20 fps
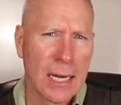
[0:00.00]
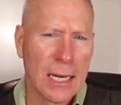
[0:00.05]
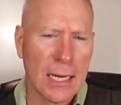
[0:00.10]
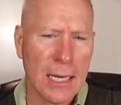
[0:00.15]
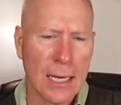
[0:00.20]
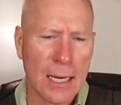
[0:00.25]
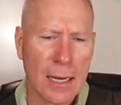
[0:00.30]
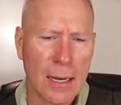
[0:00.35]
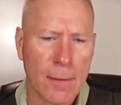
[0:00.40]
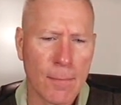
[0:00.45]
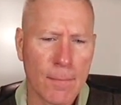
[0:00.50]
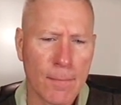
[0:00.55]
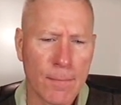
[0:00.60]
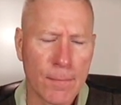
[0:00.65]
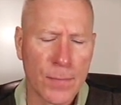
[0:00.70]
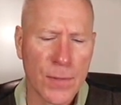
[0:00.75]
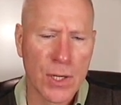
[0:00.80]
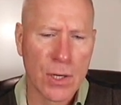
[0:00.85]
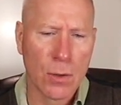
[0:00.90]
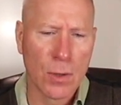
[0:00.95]

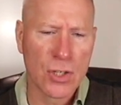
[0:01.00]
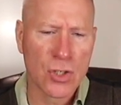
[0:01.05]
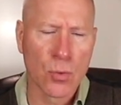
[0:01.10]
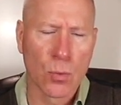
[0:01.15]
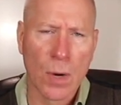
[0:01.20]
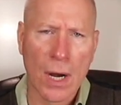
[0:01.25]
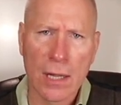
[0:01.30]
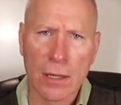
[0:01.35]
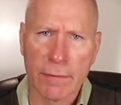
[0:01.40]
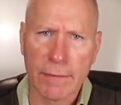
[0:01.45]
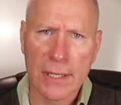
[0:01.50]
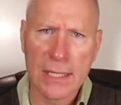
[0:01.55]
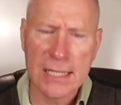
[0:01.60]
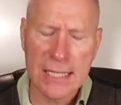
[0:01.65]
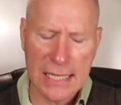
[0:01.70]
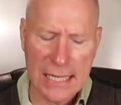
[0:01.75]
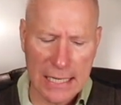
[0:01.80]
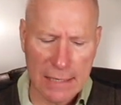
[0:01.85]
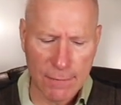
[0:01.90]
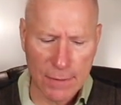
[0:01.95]
its
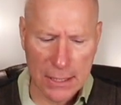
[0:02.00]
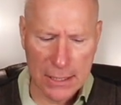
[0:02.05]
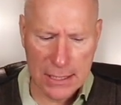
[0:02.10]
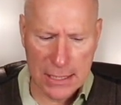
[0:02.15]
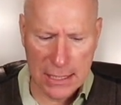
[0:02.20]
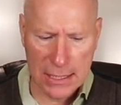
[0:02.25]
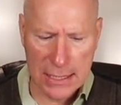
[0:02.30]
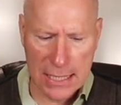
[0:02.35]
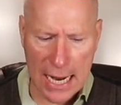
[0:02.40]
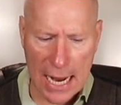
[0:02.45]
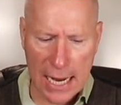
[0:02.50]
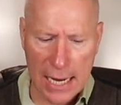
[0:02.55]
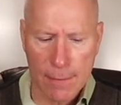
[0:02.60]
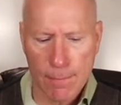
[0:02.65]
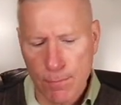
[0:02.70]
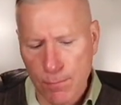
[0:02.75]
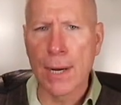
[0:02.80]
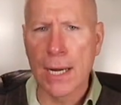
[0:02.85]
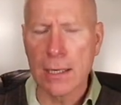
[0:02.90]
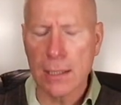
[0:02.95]
relevance even today.
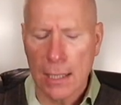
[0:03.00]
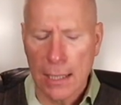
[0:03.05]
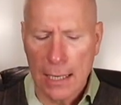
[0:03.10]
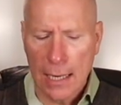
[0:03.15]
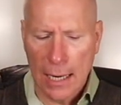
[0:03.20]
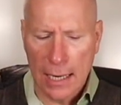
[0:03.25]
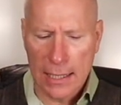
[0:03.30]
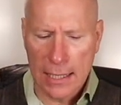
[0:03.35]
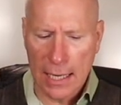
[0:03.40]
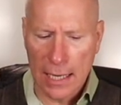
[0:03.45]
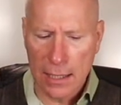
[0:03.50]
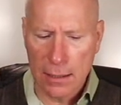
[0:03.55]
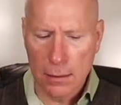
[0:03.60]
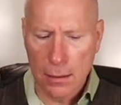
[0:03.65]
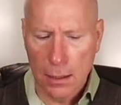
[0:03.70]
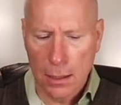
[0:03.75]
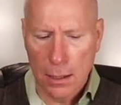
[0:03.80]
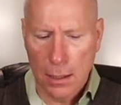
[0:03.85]
But again,